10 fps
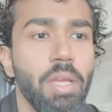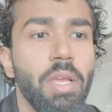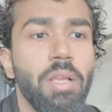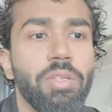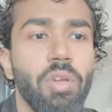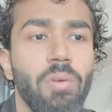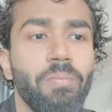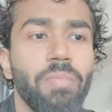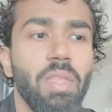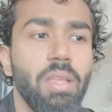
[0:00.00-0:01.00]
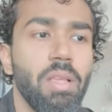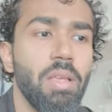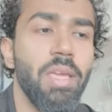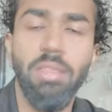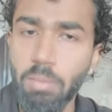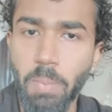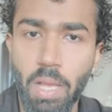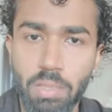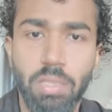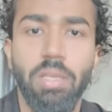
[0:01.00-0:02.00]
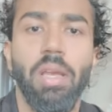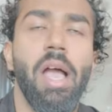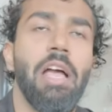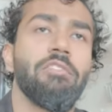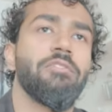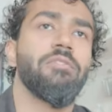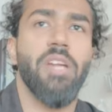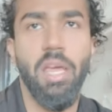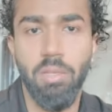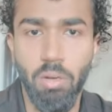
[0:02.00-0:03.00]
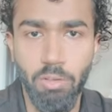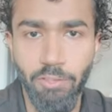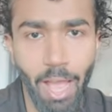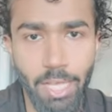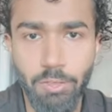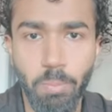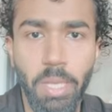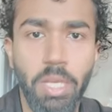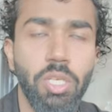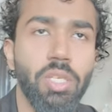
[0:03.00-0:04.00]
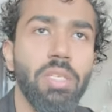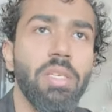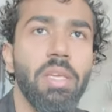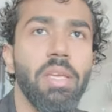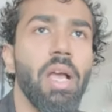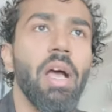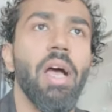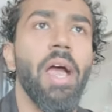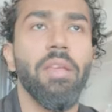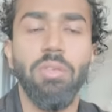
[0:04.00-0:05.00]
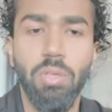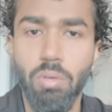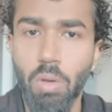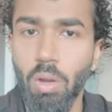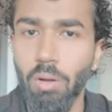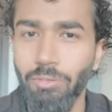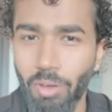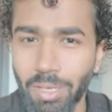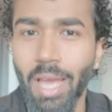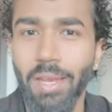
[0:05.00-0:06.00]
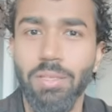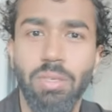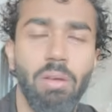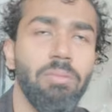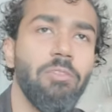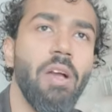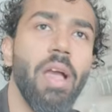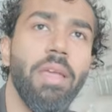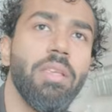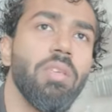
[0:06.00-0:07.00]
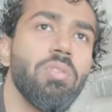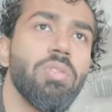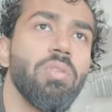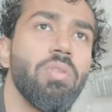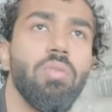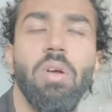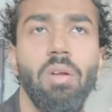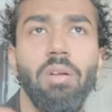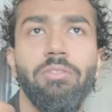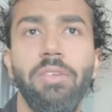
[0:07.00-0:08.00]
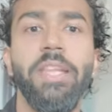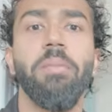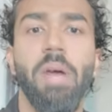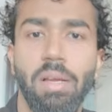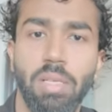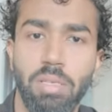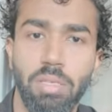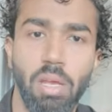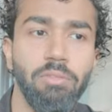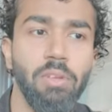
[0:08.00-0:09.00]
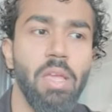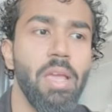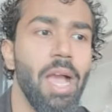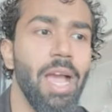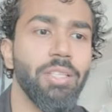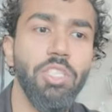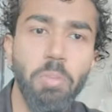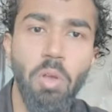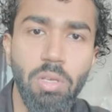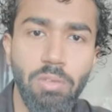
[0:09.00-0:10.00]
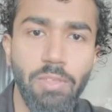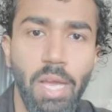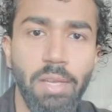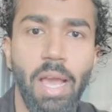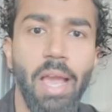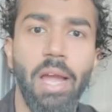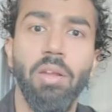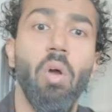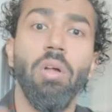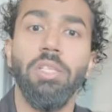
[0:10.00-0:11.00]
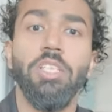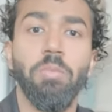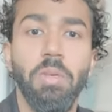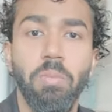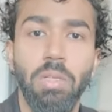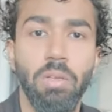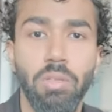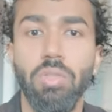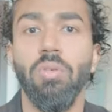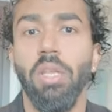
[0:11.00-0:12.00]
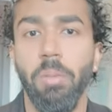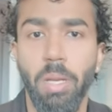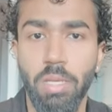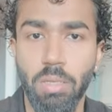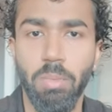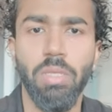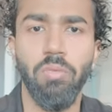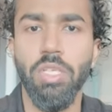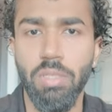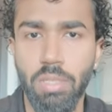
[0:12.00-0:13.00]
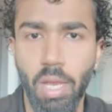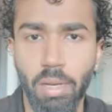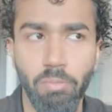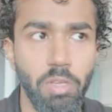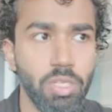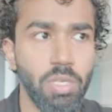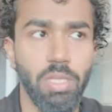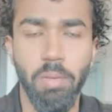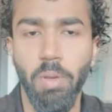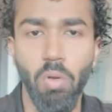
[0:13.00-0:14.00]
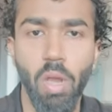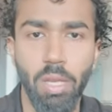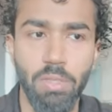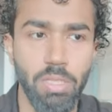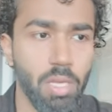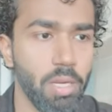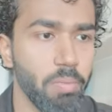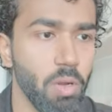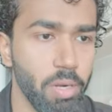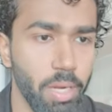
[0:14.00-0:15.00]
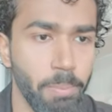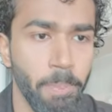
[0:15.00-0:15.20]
so in the past, I've ran a lot of ads for my agency. I used to do a lot of organic stuff. I used to do a lot of lead magnet stuff, and just because of that, I had all these people stored in my database, which is CRM, which is like my GoHighLevel CRM. All right,